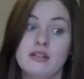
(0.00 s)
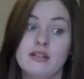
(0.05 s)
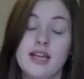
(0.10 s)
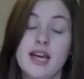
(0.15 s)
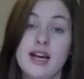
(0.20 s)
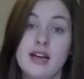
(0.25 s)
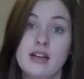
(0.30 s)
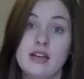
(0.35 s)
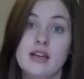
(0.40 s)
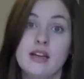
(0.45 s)

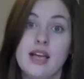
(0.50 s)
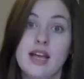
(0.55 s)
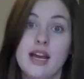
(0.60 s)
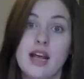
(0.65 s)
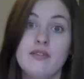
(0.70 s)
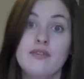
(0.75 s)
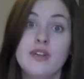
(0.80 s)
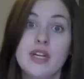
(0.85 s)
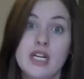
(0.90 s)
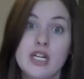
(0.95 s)
Yeah,
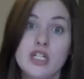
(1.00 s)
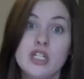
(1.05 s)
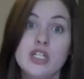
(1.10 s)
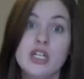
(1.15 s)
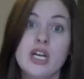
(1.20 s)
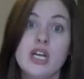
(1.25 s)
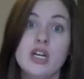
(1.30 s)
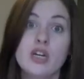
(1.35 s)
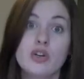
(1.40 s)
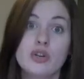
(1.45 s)
and I
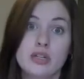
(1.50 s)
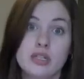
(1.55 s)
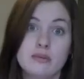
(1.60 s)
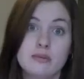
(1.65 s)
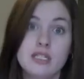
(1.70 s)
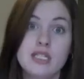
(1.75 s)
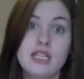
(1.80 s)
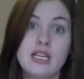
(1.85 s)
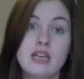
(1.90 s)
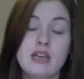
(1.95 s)
finished it
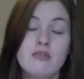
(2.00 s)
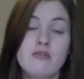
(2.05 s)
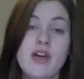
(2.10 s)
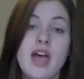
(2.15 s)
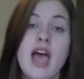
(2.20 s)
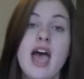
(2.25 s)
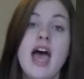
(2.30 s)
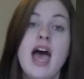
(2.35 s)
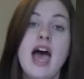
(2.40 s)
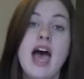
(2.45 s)
Christmas Eve
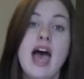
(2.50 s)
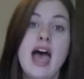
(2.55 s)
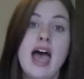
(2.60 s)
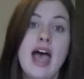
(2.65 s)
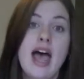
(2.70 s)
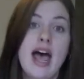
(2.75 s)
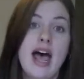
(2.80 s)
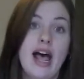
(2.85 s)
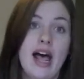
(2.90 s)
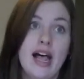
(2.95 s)

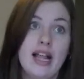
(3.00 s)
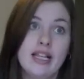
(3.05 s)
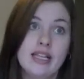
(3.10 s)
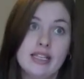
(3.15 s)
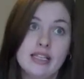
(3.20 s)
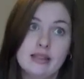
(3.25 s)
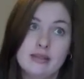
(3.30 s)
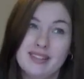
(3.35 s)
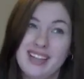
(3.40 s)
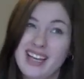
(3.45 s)
uh,
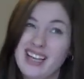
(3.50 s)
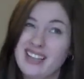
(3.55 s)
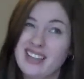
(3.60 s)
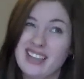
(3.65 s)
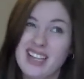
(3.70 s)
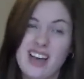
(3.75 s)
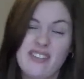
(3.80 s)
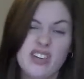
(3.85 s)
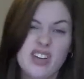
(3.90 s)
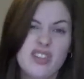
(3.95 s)
like
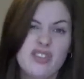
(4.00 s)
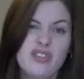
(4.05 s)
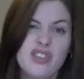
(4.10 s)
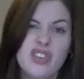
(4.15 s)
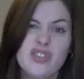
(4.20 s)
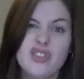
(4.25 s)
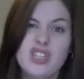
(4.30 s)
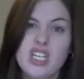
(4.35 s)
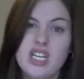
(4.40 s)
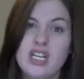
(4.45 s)
11,
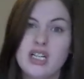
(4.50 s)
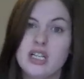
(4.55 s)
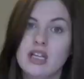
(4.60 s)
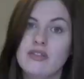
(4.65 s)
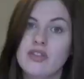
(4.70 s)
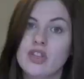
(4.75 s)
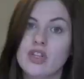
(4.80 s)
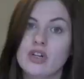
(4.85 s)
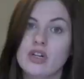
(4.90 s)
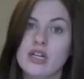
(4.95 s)
15,
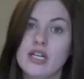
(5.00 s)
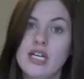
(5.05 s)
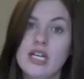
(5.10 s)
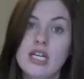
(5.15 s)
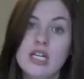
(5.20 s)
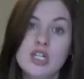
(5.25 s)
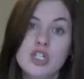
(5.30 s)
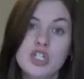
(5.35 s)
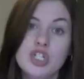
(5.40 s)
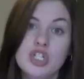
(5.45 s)

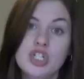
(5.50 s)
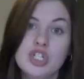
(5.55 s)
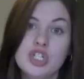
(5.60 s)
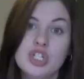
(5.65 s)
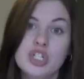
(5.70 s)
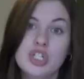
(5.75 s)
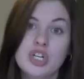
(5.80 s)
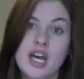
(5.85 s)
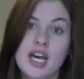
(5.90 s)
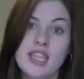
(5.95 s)
11.30-ish,
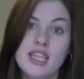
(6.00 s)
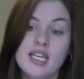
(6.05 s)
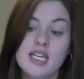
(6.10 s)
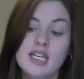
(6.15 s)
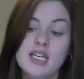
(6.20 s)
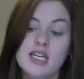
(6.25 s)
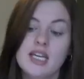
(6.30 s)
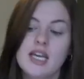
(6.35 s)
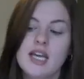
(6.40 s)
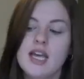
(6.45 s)
I
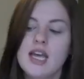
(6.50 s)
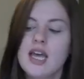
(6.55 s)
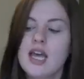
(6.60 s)
think.